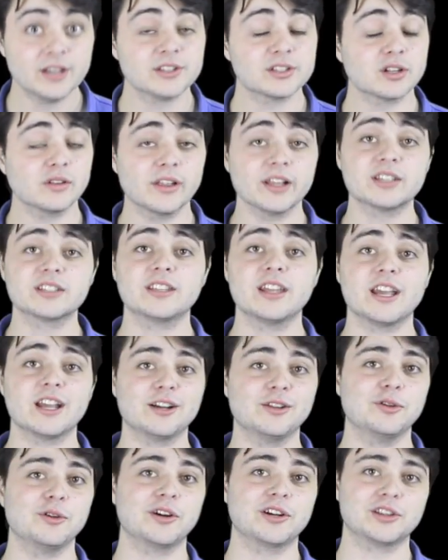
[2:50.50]
So let's take
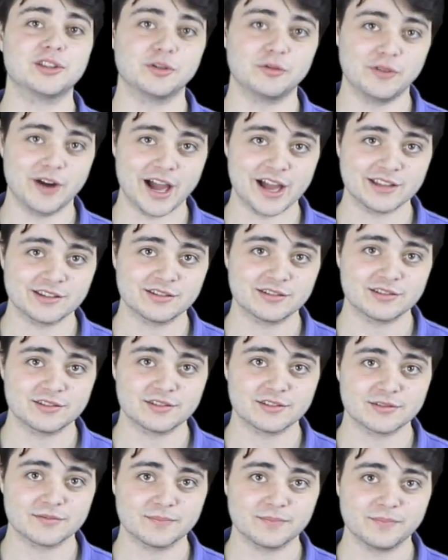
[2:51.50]
a look at the
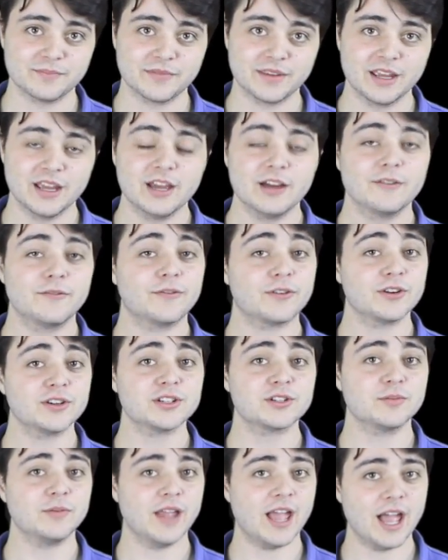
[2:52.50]
rests.
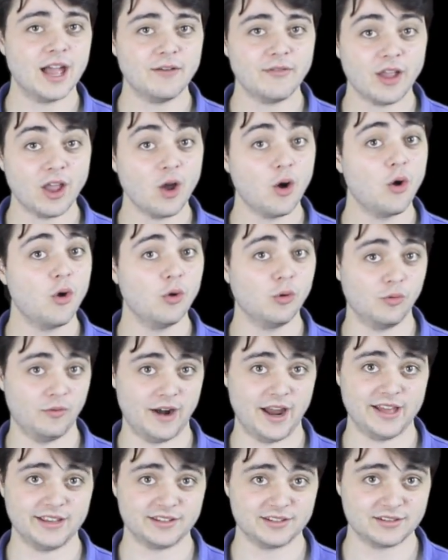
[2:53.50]
First, we have a whole
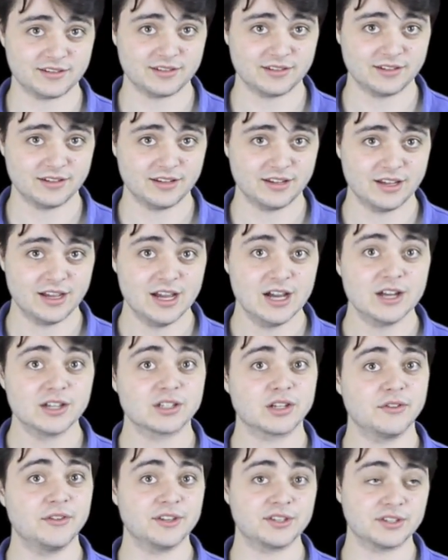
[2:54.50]
rest.
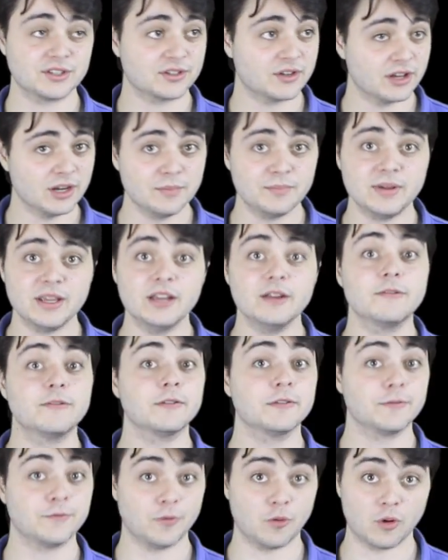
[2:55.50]
So this is going to be
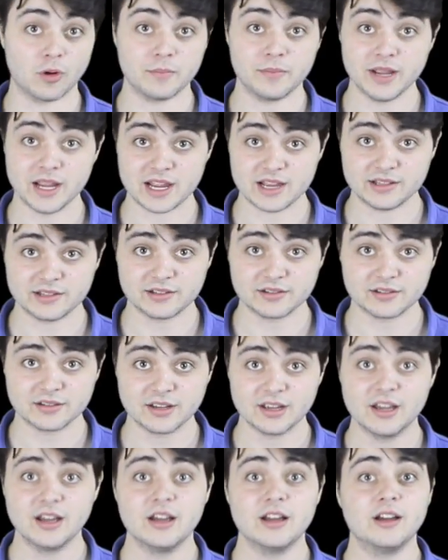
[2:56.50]
for 4 beats.
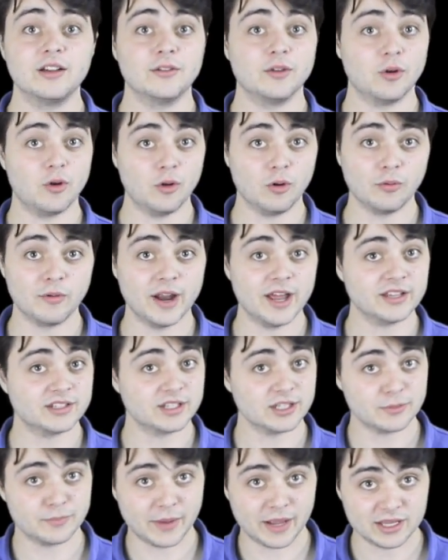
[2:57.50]
The whole
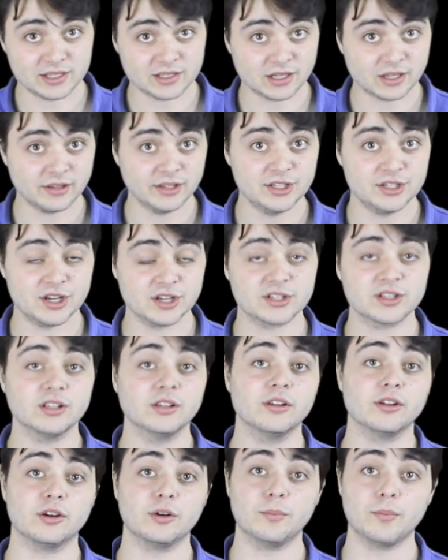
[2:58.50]
rest is basically just a
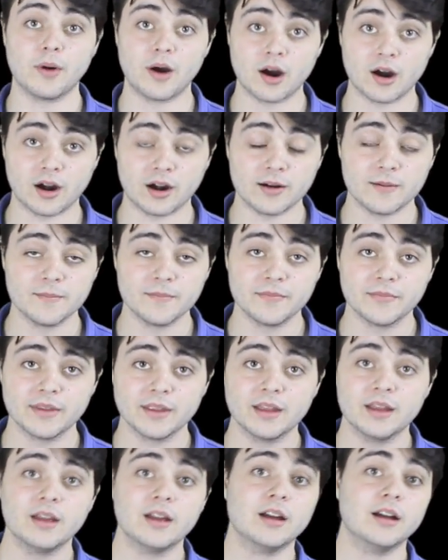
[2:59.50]
little bar.
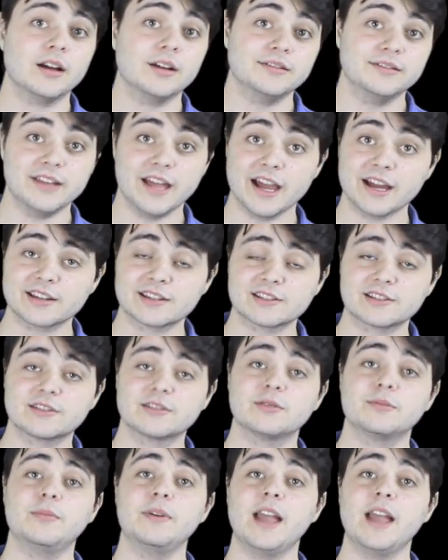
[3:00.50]
Next,